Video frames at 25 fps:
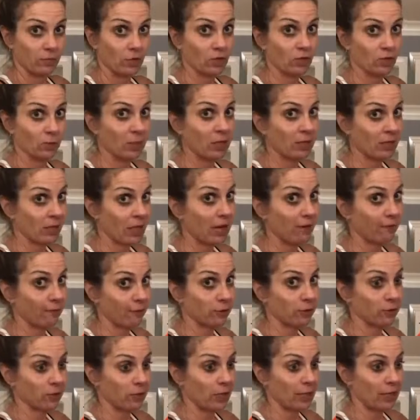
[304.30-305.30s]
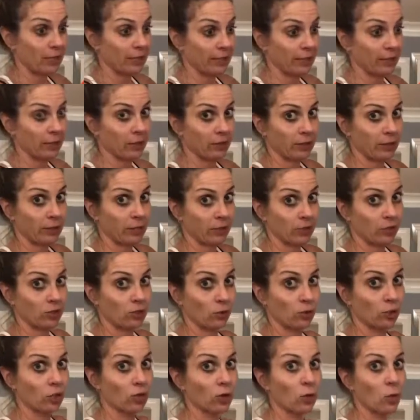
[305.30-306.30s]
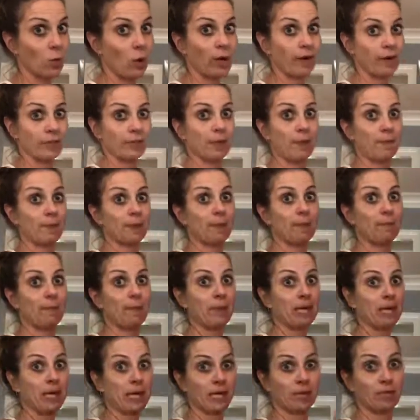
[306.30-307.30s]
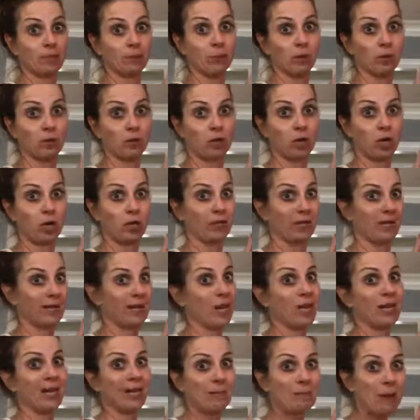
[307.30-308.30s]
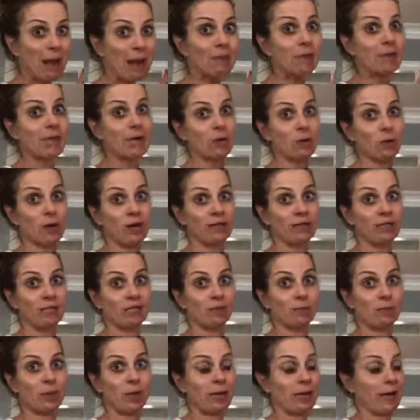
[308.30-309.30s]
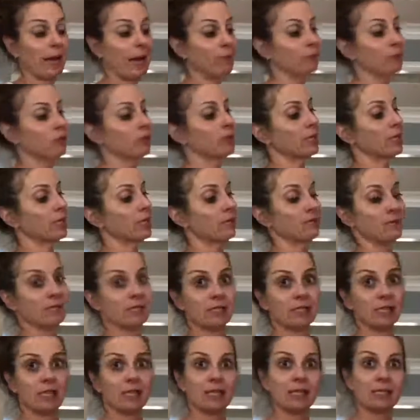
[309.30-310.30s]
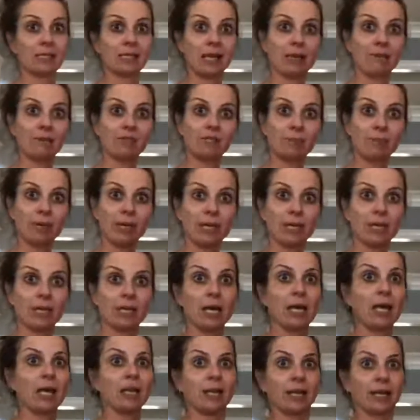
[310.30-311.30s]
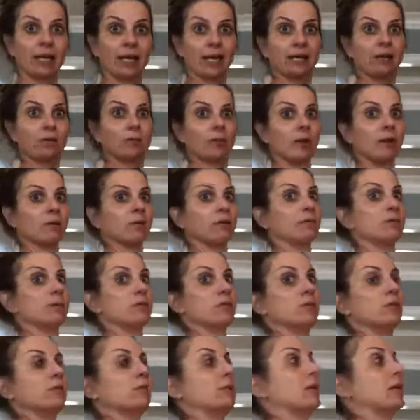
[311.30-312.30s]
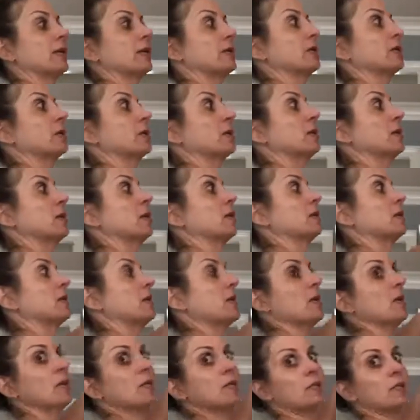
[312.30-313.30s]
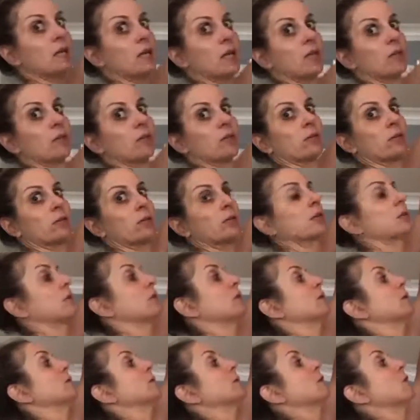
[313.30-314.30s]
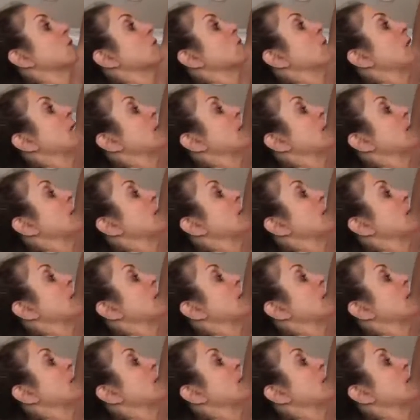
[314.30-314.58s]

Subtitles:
there's gonna be a lot of fruit and a lot of liquor in here. So you're gonna want something big to put it all in. Maybe not quite this big. I'm really kind of excited because I have a spigot. Like, I could probably do like a keg stand, or, you know,